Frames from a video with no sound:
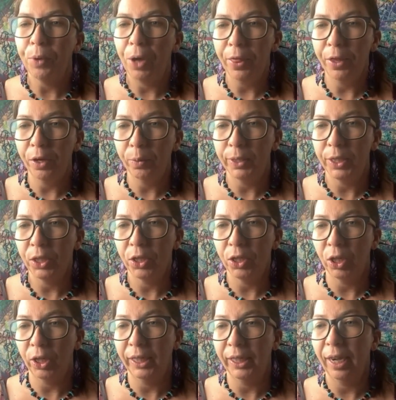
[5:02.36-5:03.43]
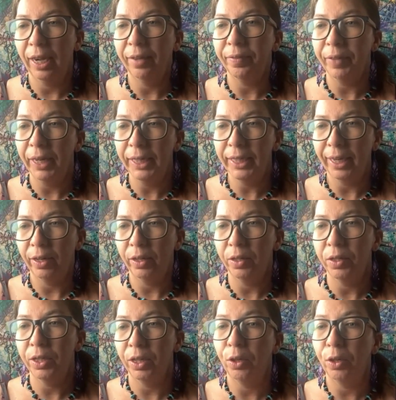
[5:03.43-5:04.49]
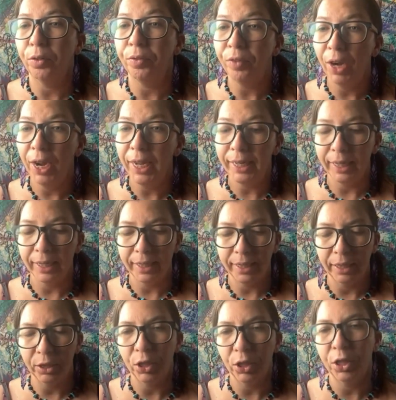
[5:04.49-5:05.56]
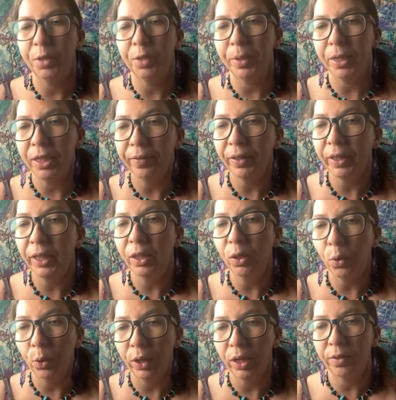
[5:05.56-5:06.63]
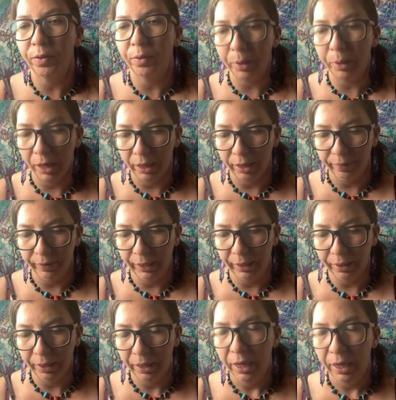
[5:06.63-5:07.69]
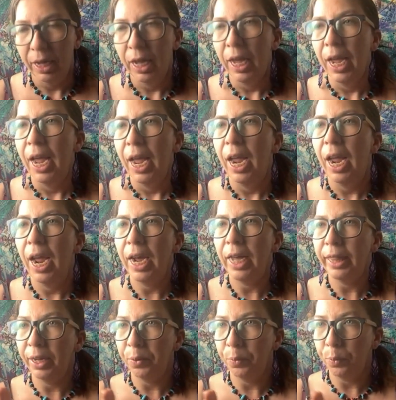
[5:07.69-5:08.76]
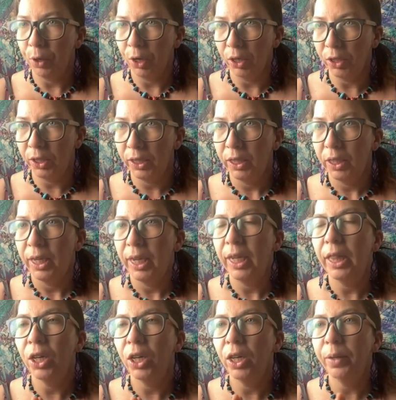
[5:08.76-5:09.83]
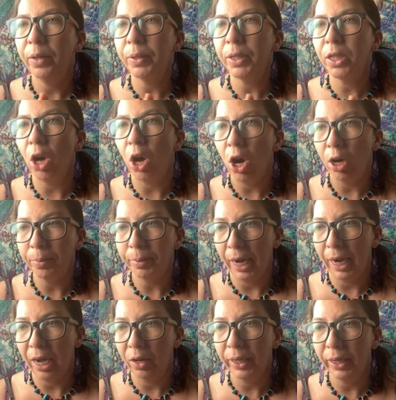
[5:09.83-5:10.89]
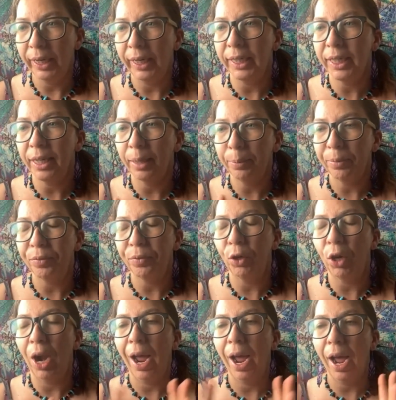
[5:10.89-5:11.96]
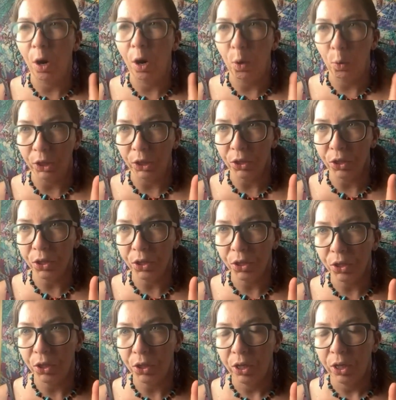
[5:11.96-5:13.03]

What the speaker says: brother was starting to have night terrors, and her friend had sent her specifically oils from Young Living. And they worked. He literally was calmed down and he slept for hours.